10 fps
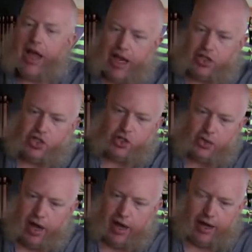As you
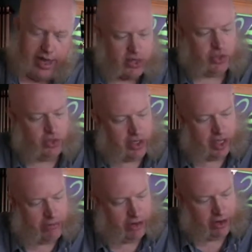look
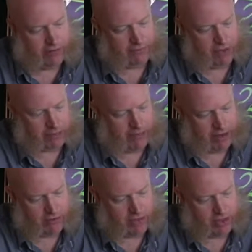at a beer, if you can
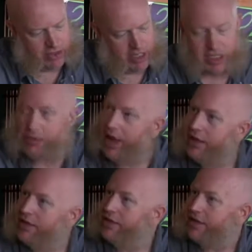make your fingers dance
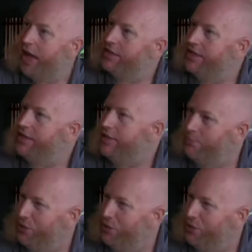behind it and not see them